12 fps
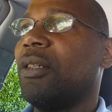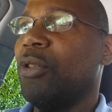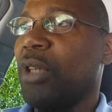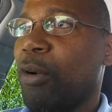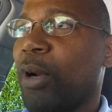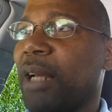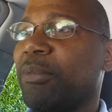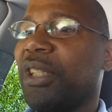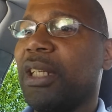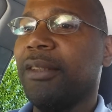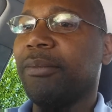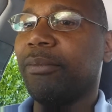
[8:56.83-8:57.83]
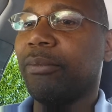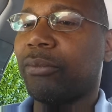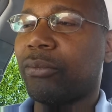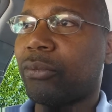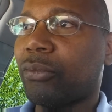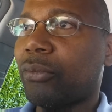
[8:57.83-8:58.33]
You get what I'm saying?
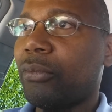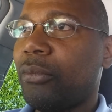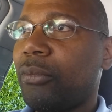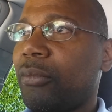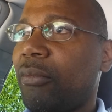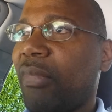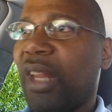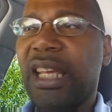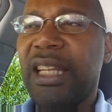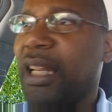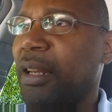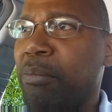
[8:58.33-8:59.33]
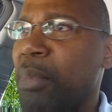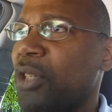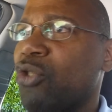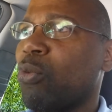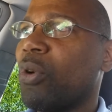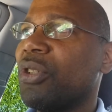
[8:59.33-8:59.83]
He didn't
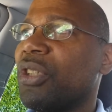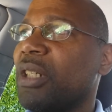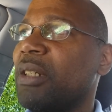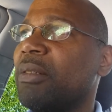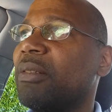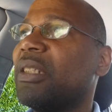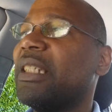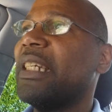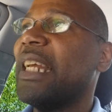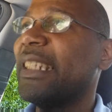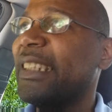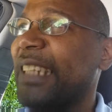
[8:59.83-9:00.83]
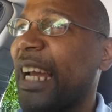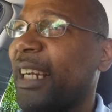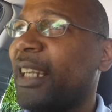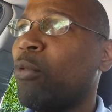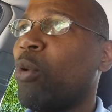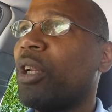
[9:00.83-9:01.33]
mince words. He said
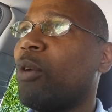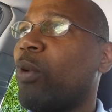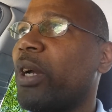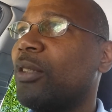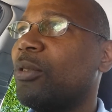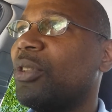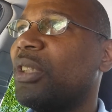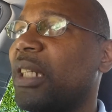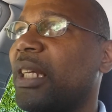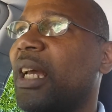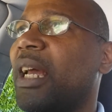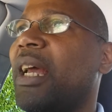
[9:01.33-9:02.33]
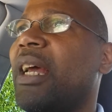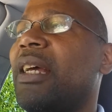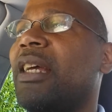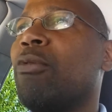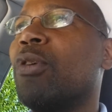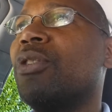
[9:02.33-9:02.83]
exactly what he wanted to say.
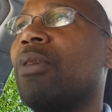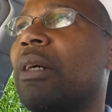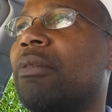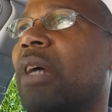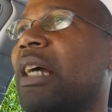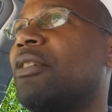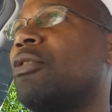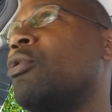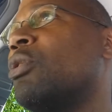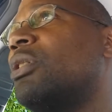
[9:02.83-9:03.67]
It was, and